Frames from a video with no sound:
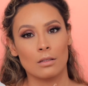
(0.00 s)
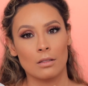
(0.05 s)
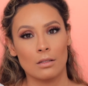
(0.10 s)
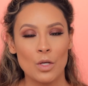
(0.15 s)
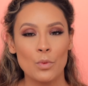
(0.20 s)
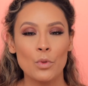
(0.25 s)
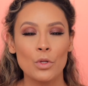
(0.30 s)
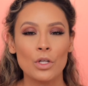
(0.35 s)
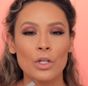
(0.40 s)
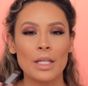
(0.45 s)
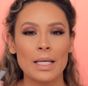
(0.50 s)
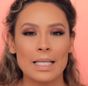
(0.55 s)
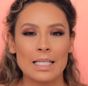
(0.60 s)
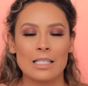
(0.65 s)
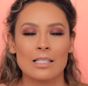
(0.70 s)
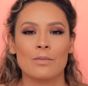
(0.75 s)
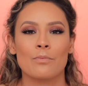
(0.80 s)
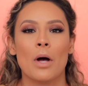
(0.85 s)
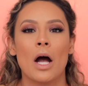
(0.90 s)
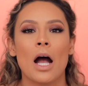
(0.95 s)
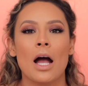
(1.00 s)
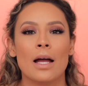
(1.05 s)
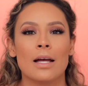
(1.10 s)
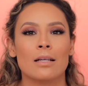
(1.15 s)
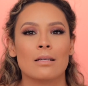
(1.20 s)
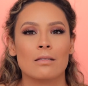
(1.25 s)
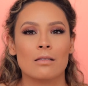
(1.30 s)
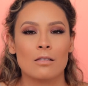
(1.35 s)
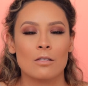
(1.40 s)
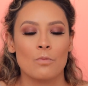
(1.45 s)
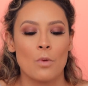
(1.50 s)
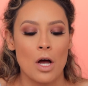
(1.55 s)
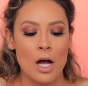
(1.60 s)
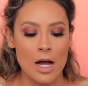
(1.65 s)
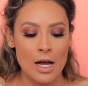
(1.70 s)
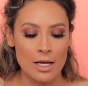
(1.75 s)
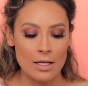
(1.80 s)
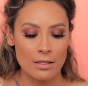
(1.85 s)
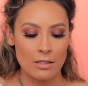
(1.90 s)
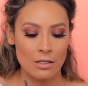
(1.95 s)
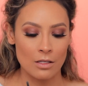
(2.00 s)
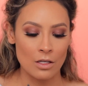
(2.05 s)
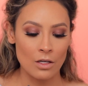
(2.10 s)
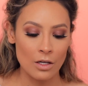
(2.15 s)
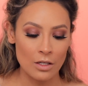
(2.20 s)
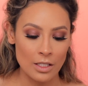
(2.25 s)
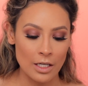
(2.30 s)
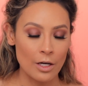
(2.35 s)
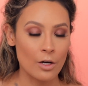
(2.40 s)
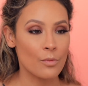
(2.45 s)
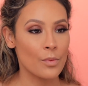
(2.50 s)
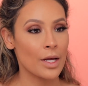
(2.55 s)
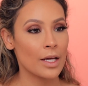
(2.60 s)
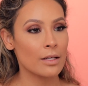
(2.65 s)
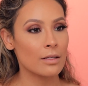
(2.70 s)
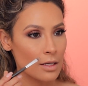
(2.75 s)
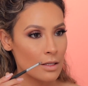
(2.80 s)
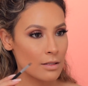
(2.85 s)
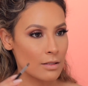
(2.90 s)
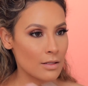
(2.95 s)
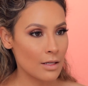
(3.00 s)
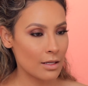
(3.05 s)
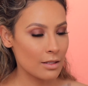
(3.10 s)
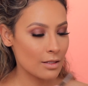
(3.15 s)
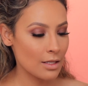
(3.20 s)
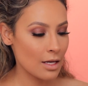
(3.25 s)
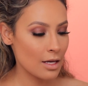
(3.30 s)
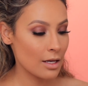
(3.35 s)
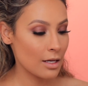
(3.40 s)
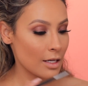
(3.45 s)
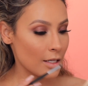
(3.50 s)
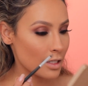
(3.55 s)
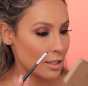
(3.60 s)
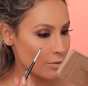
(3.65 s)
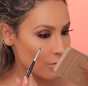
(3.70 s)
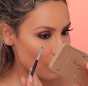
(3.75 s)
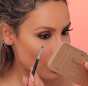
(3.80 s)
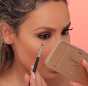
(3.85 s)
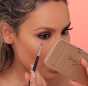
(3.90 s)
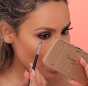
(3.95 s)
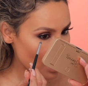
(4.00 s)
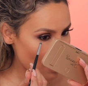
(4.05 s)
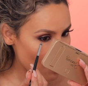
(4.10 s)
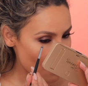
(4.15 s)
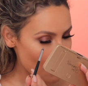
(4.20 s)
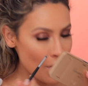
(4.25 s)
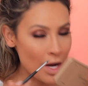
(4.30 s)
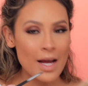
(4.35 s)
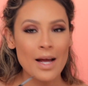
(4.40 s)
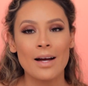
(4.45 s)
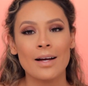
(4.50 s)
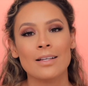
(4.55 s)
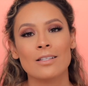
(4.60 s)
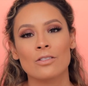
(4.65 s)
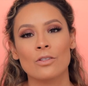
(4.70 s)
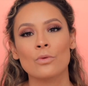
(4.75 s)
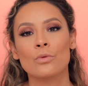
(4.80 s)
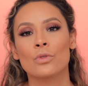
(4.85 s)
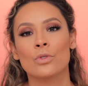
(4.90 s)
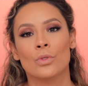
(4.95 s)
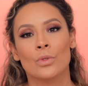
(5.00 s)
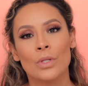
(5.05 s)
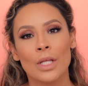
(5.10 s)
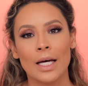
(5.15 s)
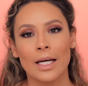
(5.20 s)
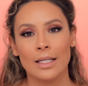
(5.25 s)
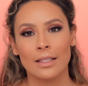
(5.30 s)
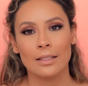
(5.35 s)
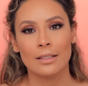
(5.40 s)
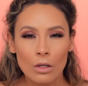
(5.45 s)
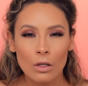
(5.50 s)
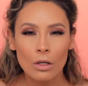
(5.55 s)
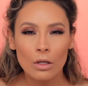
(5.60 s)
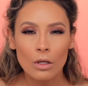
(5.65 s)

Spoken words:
people are like smize, you know how Tyra Banks says that? And I'm just like, my eyes don't do that.